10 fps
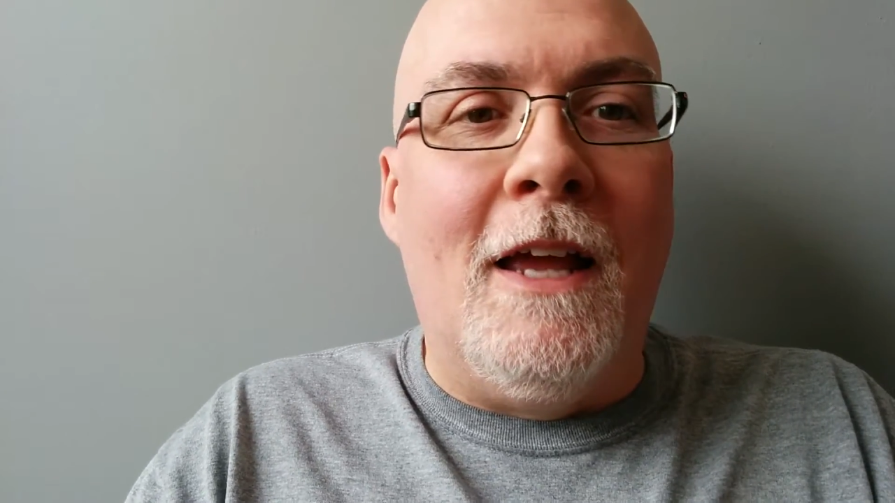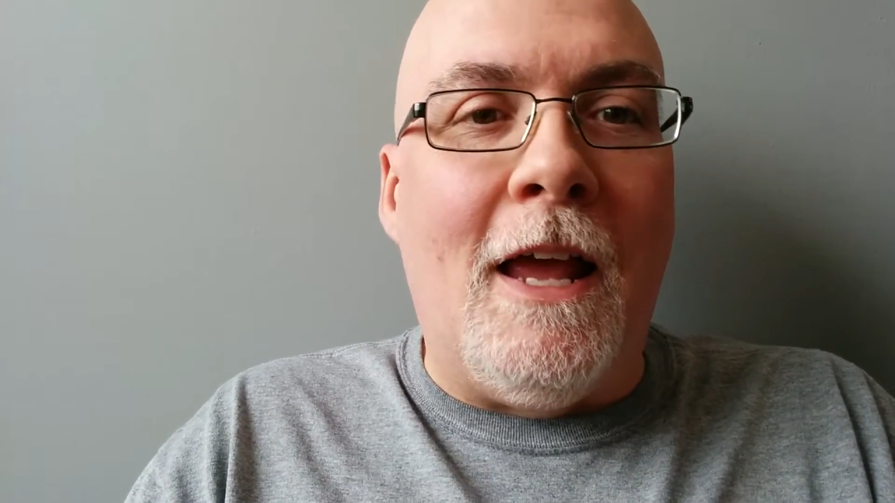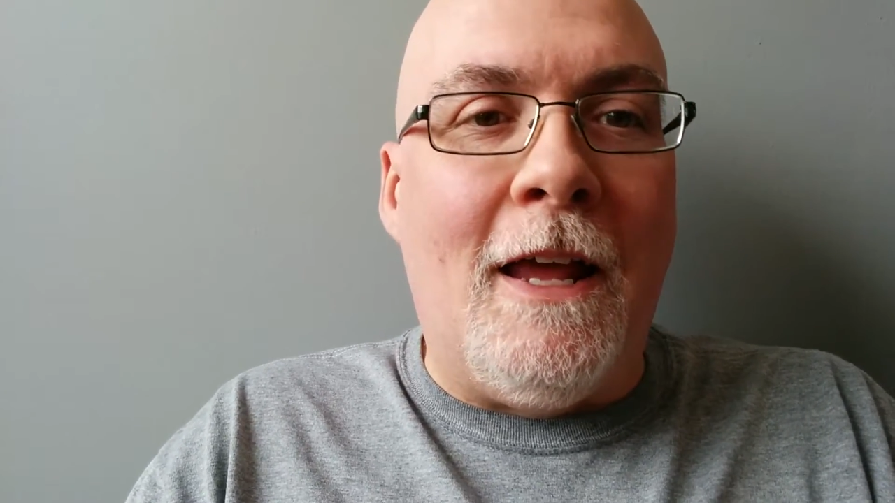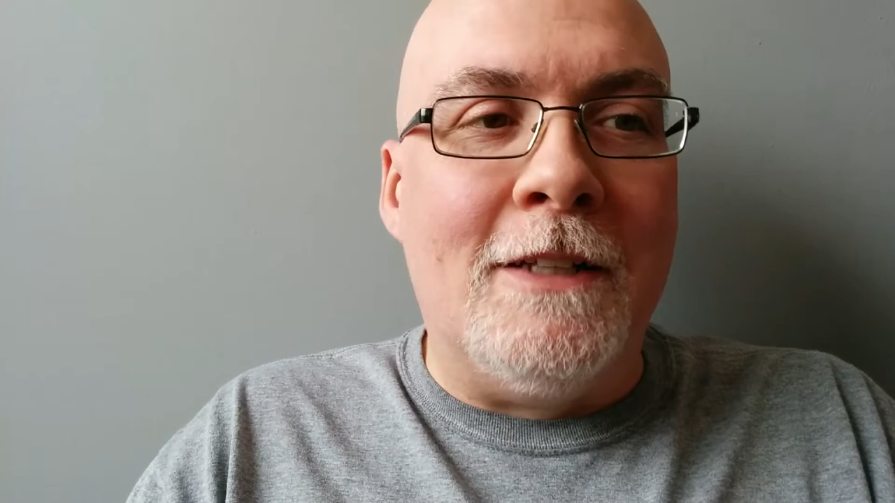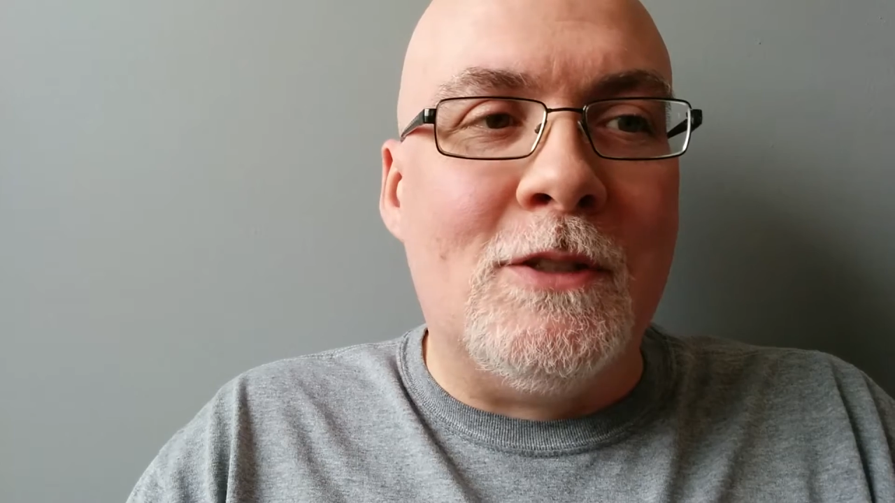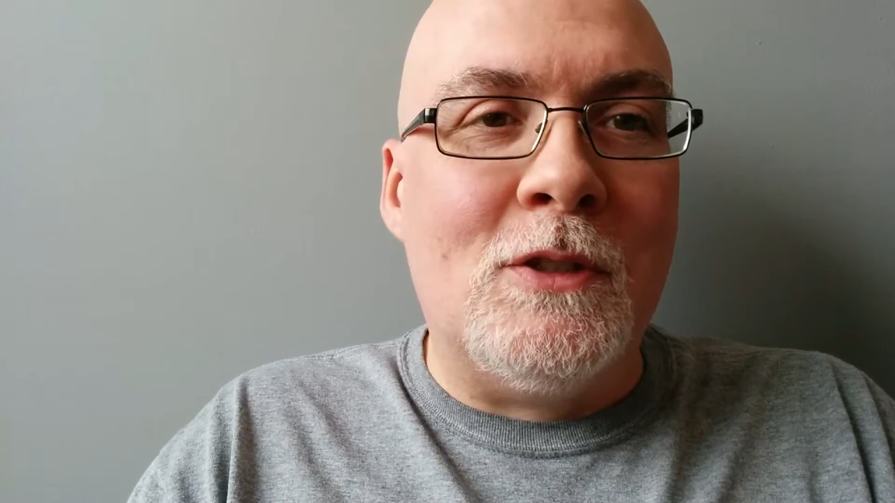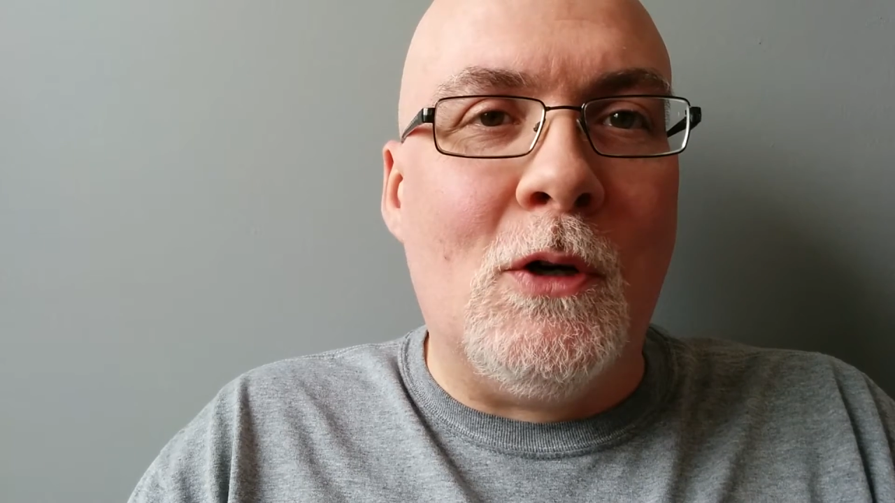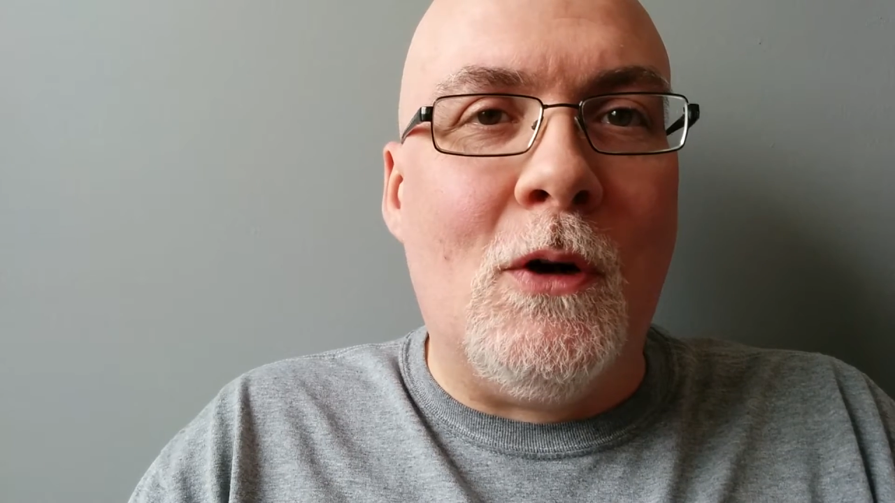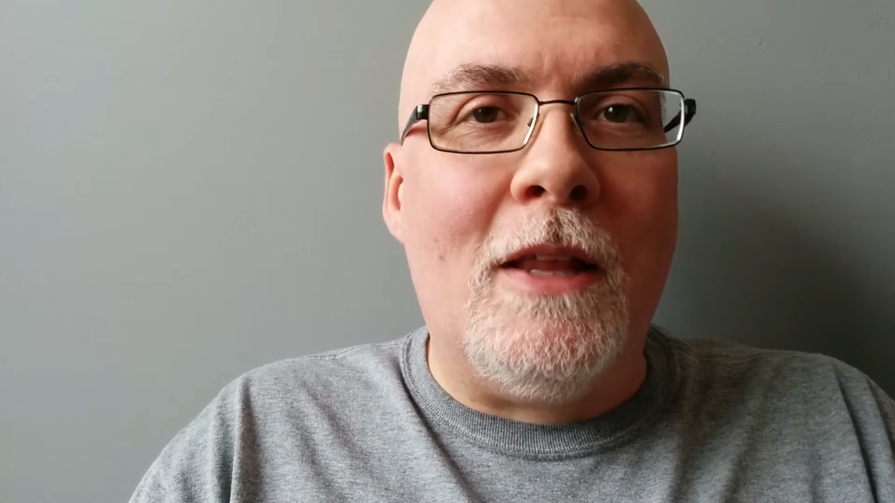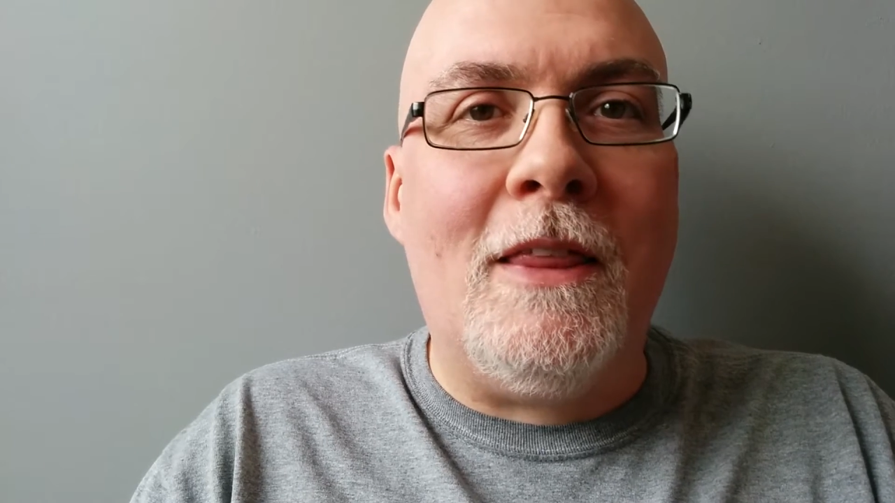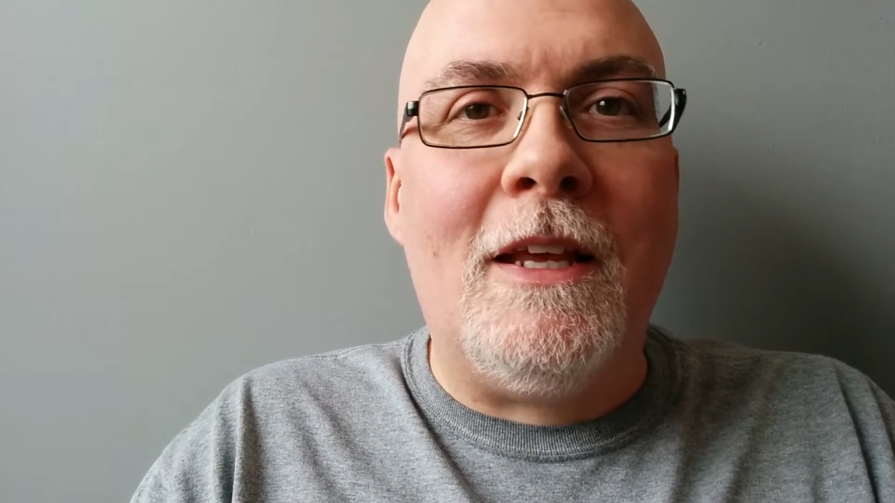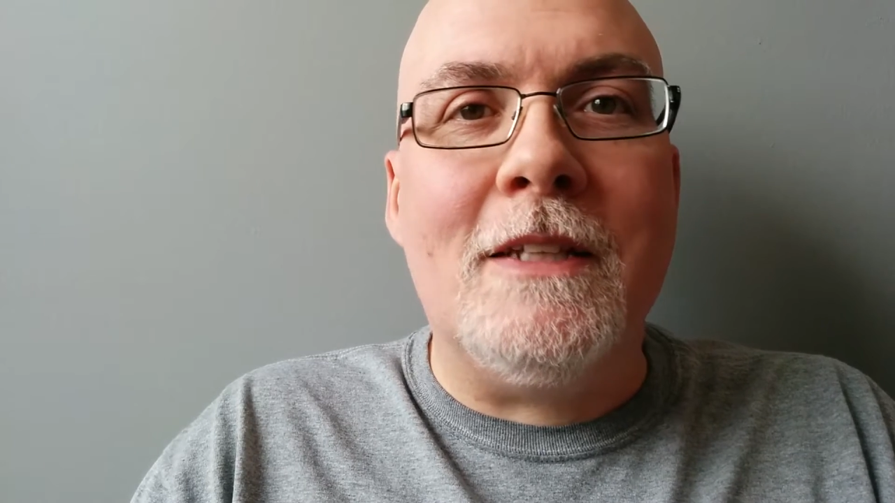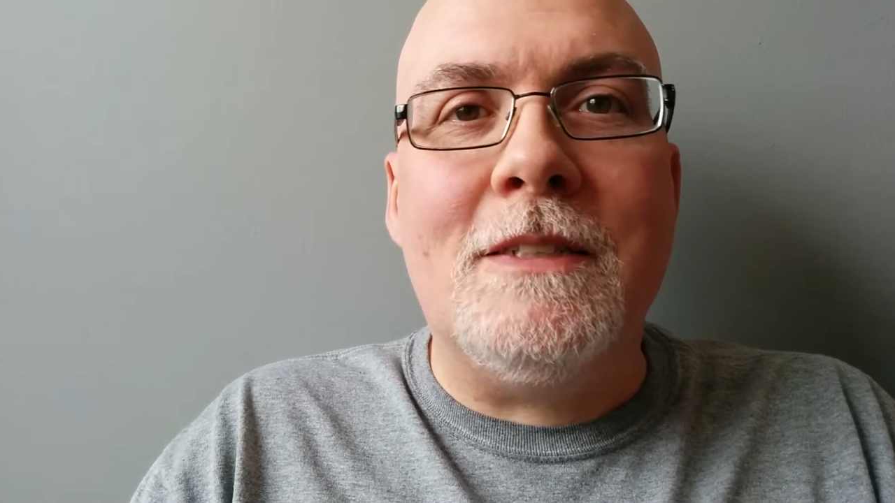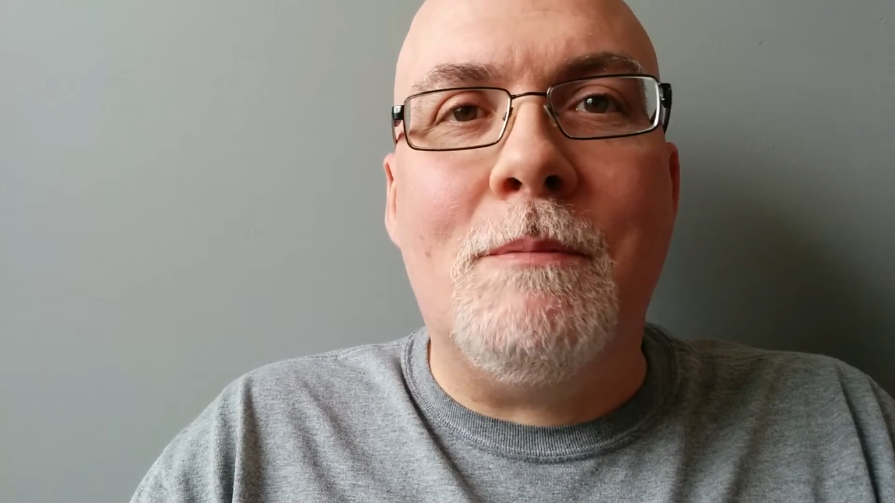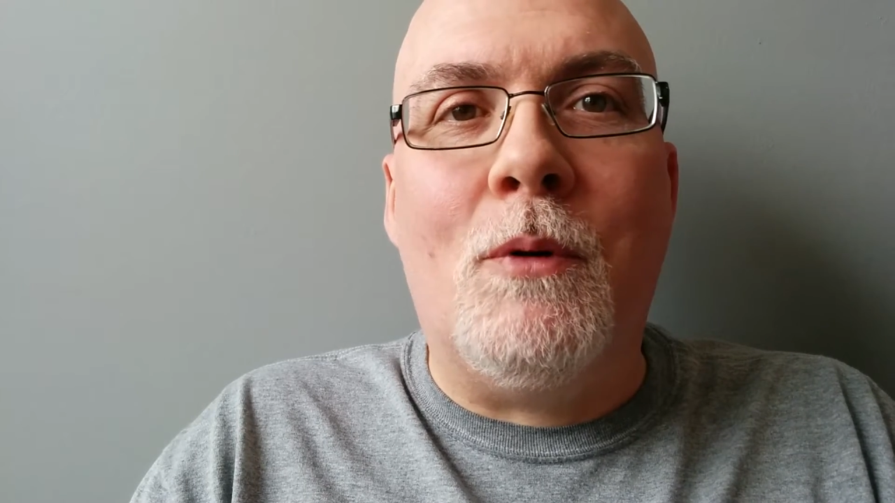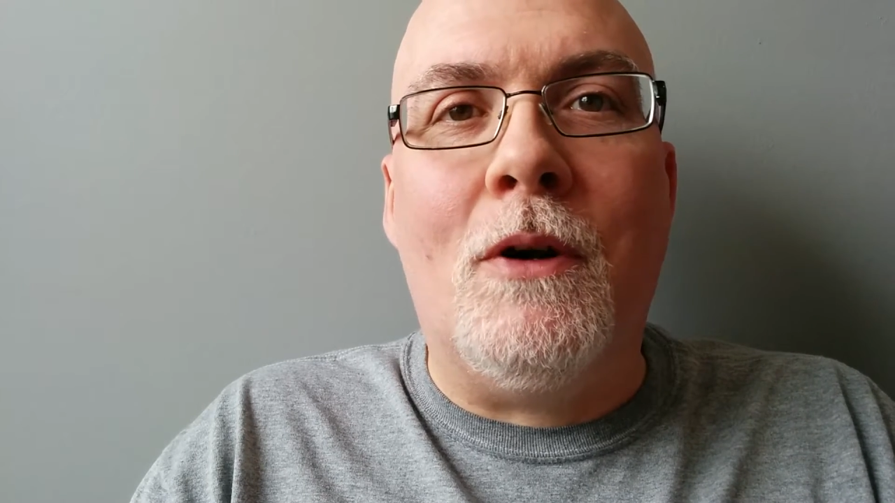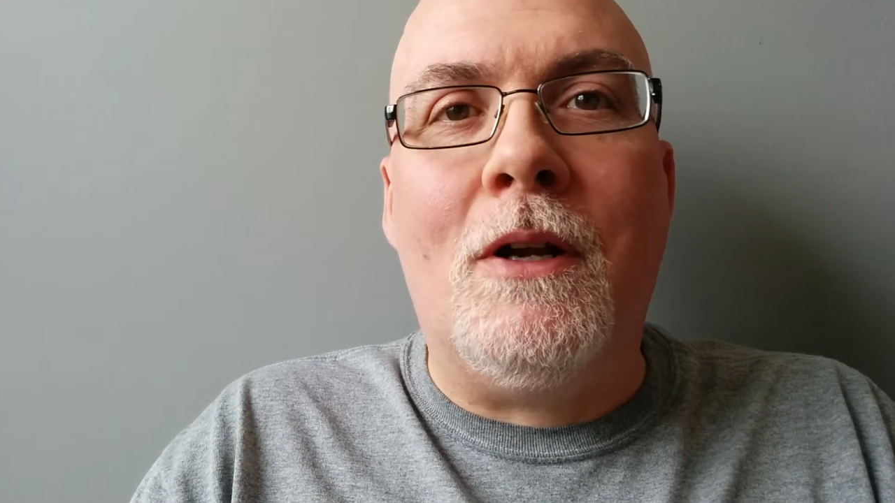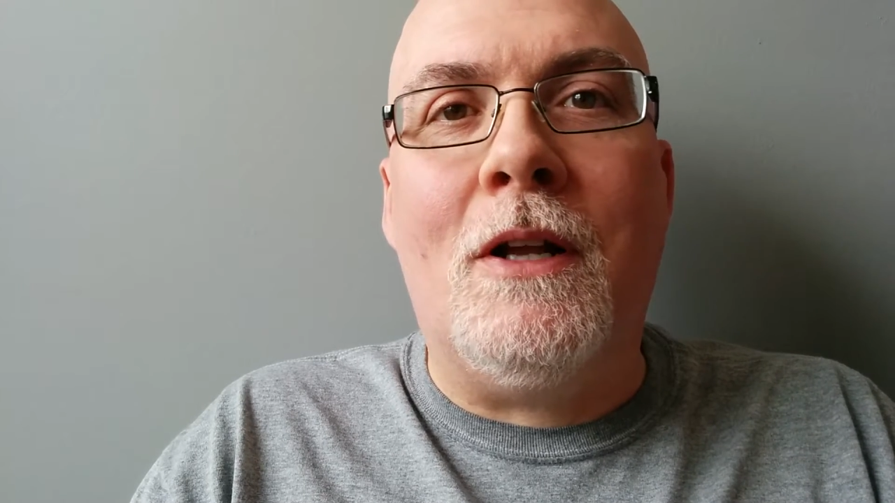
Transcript: And so I think it's important